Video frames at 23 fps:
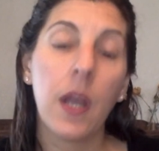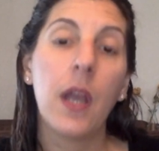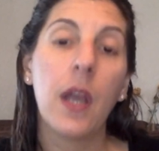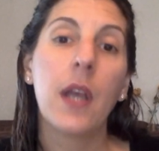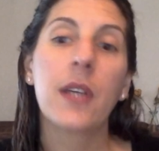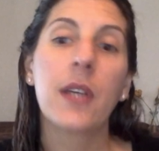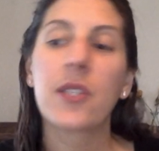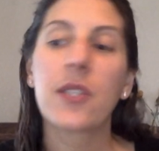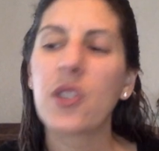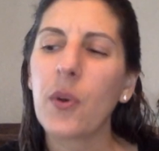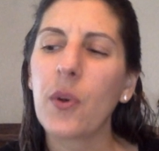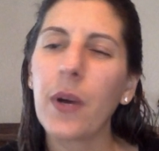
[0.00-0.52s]

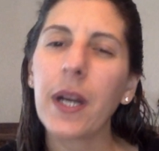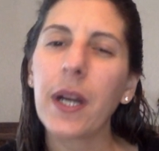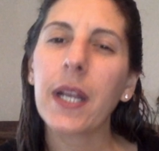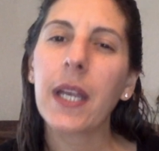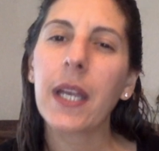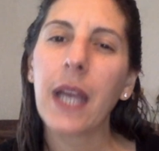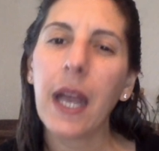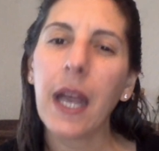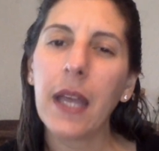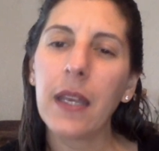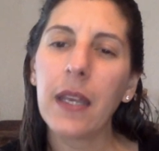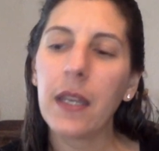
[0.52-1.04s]
So,
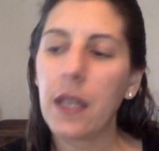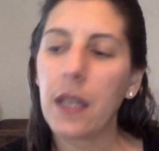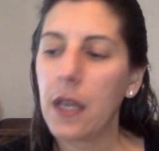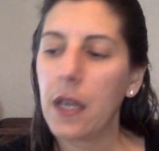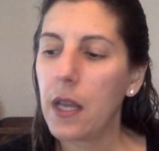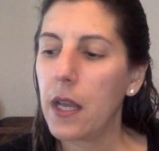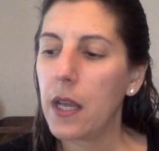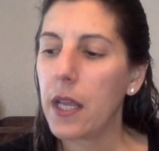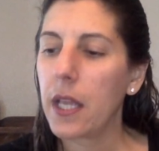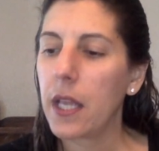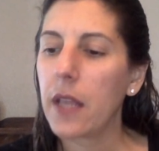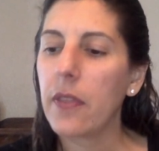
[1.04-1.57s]
again,
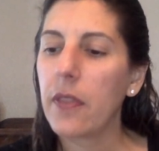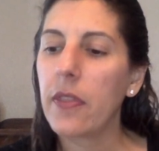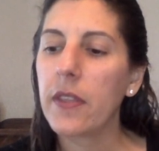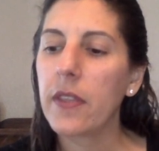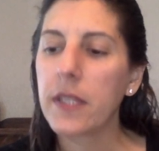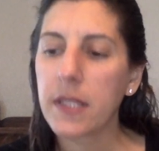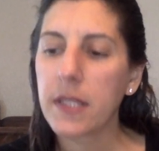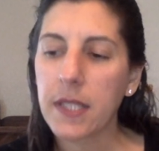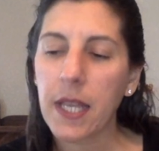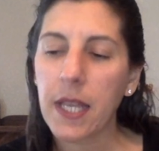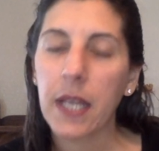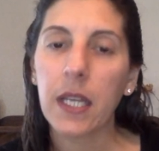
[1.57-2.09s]
in
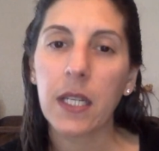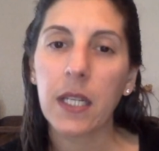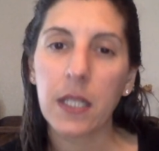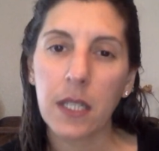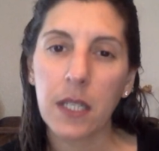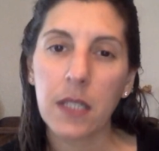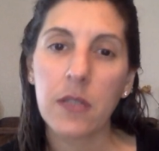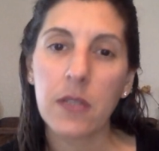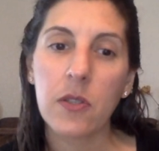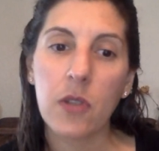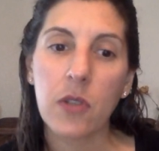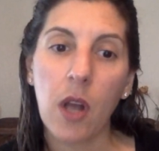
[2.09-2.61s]
this second
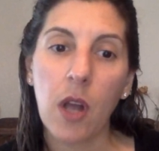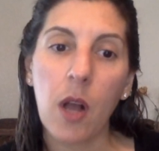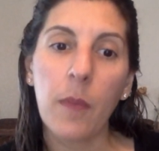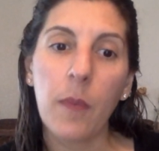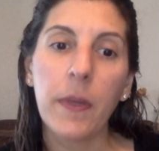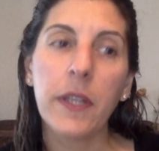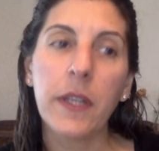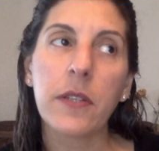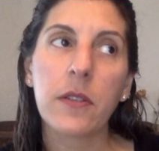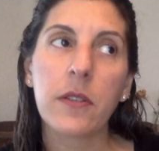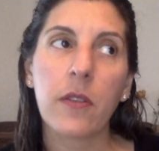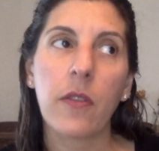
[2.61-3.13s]

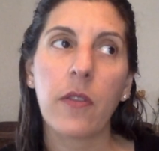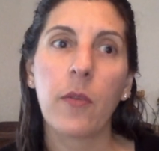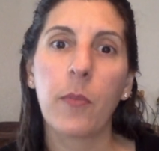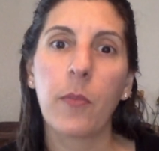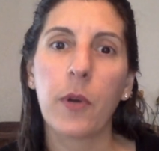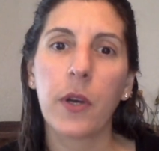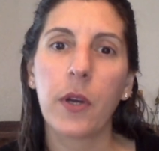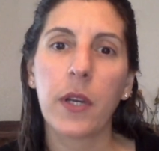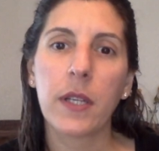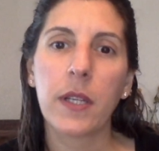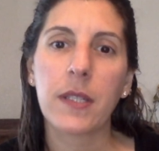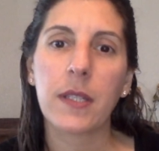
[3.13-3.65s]
installment, the
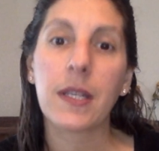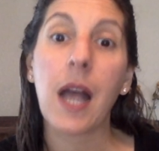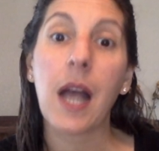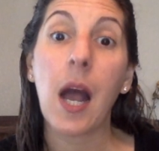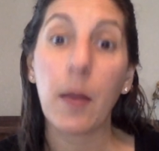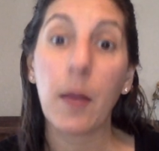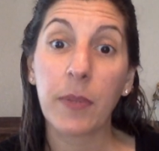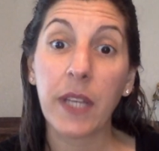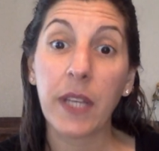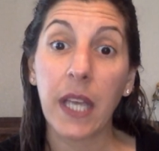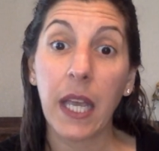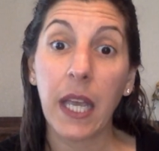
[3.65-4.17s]
book is
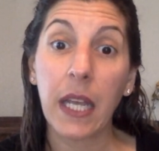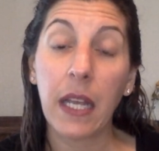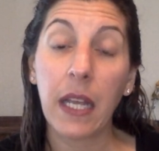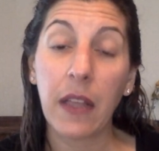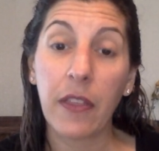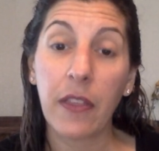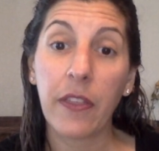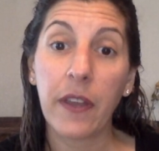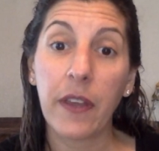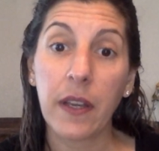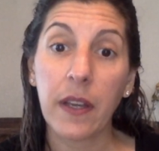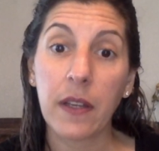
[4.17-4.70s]
complicating
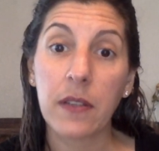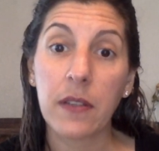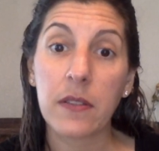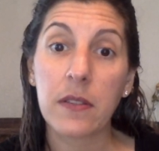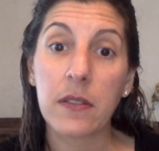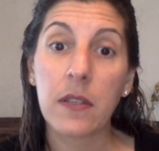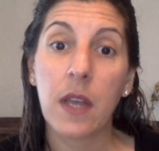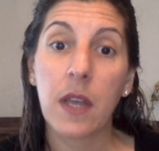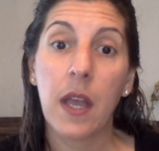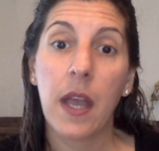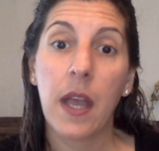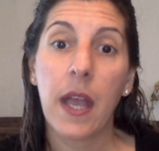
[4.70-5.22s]
things,
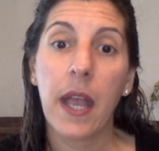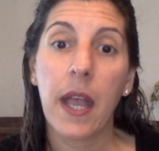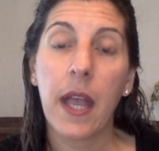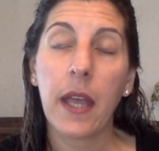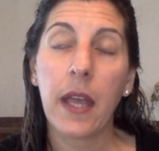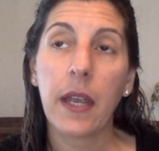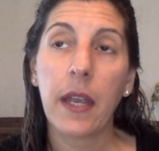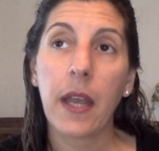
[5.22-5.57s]
and